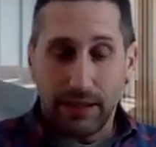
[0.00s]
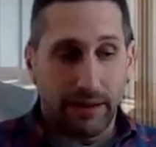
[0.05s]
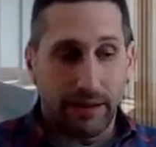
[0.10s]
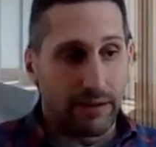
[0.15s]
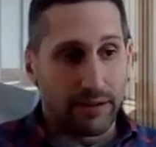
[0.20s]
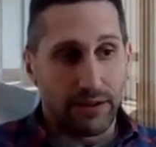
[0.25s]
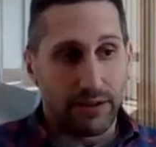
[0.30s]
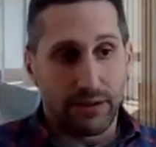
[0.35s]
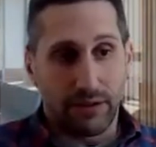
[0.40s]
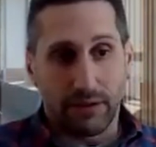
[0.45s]
and
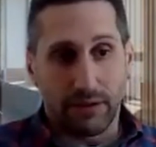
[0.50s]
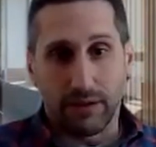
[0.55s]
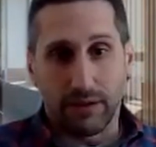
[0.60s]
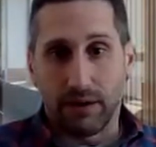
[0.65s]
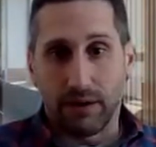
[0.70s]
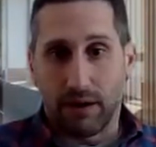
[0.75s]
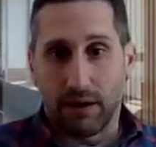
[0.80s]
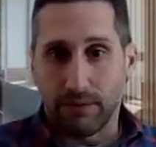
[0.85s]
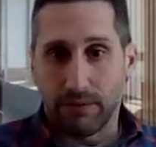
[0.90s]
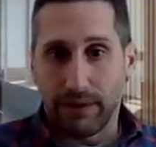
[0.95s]
there's certain
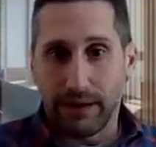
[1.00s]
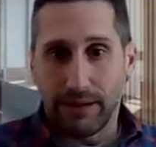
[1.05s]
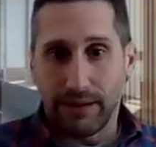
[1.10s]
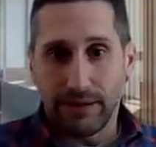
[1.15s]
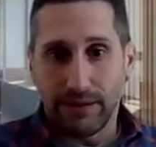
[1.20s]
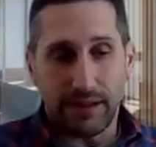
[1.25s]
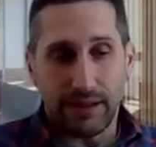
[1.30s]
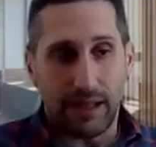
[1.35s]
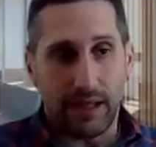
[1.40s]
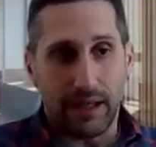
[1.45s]

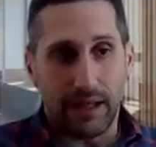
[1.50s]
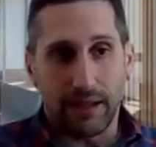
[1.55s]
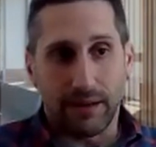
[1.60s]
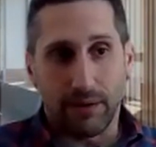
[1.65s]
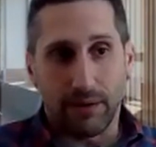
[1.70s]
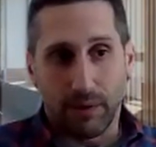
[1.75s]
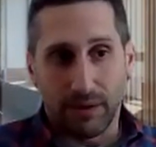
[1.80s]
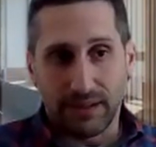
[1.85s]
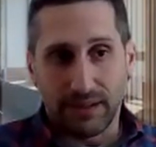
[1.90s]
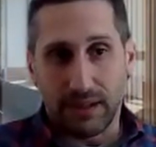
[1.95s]
guardrails, and
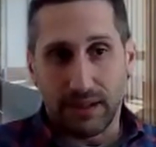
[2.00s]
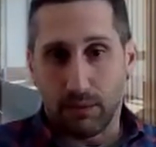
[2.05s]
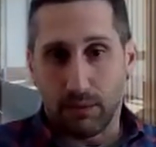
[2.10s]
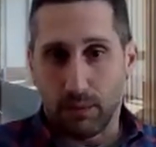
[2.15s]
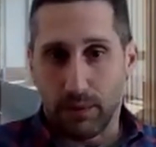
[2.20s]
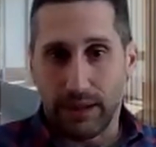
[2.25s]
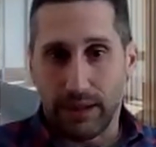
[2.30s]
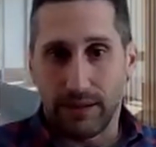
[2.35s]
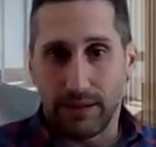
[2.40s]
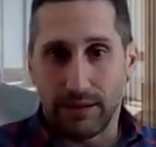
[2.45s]
the ones that
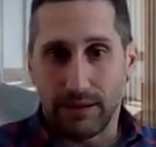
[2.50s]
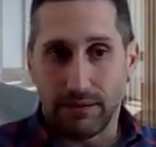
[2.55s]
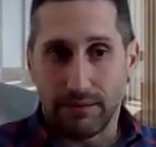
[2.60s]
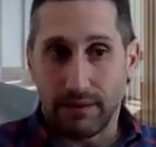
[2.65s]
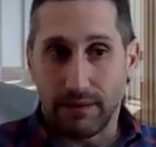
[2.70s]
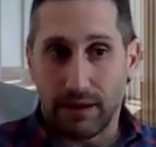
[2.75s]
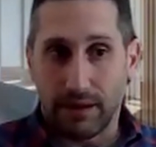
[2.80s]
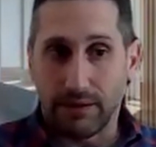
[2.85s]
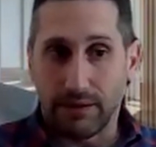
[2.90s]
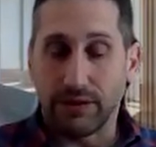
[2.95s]
win
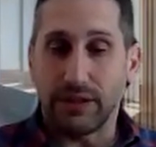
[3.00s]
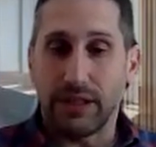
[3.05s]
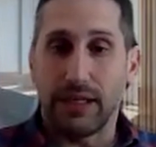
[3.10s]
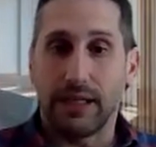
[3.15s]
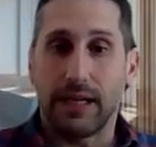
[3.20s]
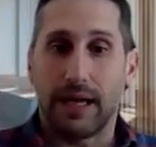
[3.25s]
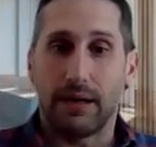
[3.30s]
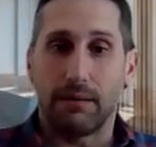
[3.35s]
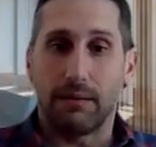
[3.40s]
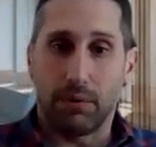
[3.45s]

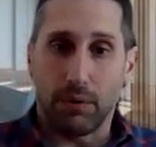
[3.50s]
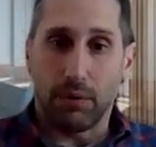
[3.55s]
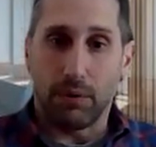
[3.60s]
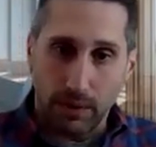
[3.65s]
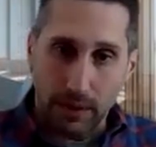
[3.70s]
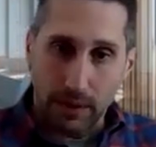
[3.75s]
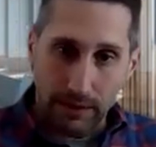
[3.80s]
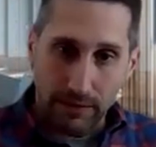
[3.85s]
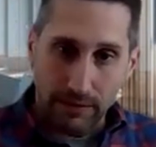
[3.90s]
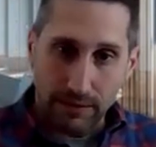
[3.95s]
understand how to
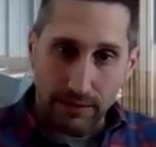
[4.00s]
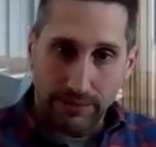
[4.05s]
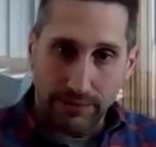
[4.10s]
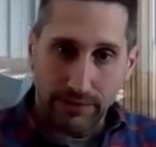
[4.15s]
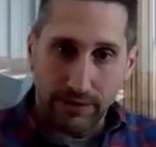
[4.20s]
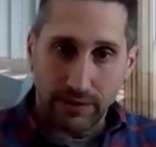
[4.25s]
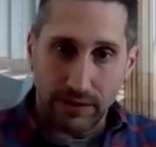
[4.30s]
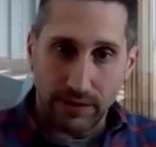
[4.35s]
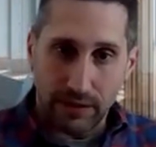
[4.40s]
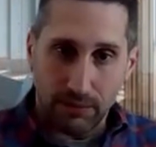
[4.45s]
pull on those
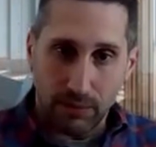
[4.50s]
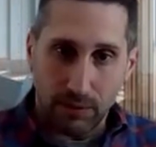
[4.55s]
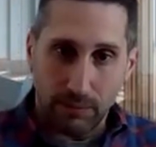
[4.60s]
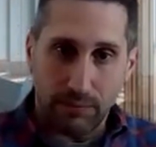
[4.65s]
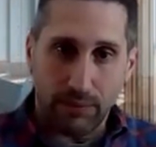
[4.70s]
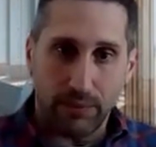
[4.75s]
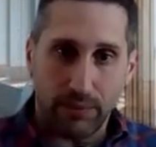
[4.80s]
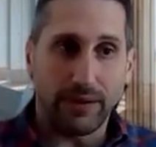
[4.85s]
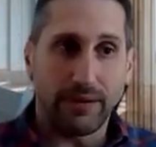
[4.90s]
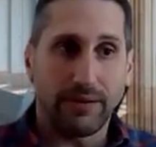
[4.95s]
levers at
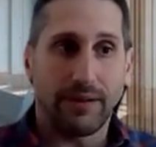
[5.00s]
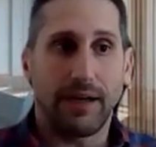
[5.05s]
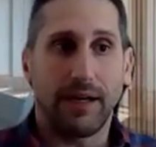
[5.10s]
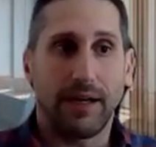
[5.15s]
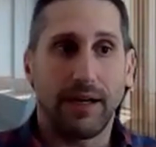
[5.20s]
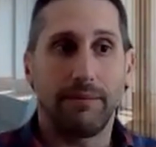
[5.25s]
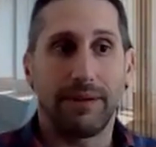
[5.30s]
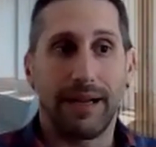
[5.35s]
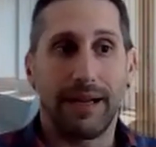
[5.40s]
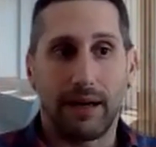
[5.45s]
what point in
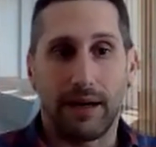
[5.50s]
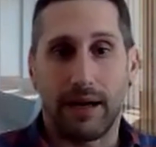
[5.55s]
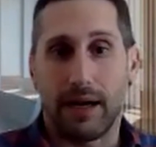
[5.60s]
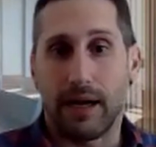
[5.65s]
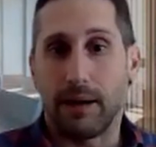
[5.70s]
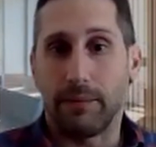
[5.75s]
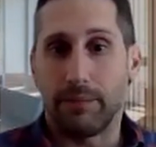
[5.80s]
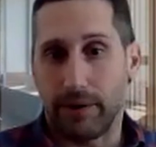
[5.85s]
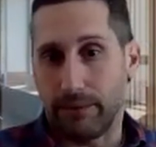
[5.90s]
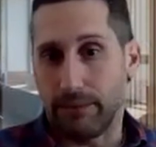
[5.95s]
time and how to
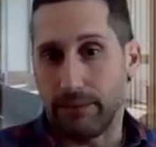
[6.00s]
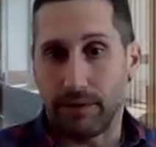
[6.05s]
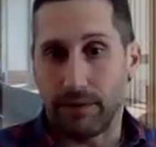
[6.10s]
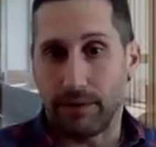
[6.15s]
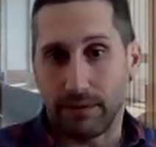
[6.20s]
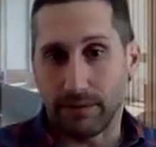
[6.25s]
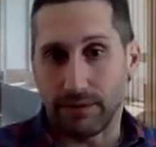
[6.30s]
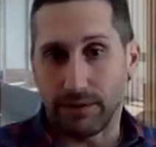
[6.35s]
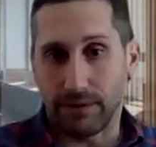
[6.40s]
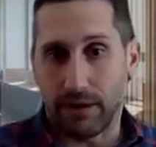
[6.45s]
operate
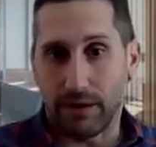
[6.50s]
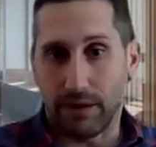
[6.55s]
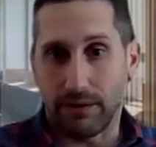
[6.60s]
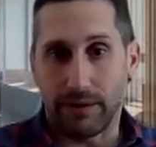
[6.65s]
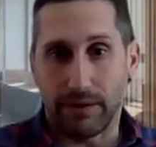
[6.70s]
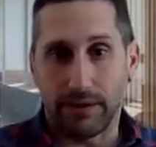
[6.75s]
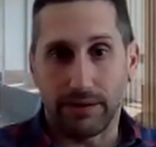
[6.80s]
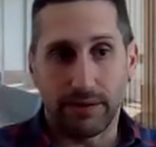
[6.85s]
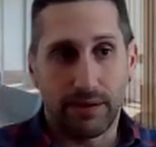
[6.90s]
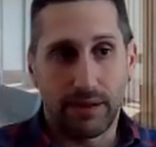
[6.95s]
within those
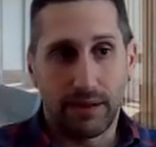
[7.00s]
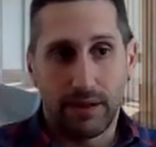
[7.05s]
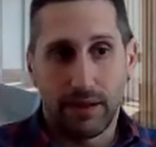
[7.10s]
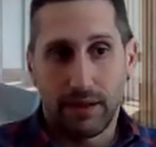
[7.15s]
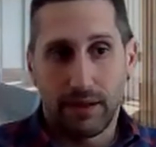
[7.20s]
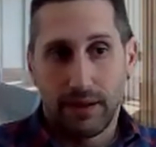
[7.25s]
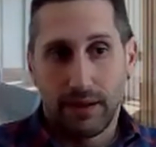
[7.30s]
guardrails.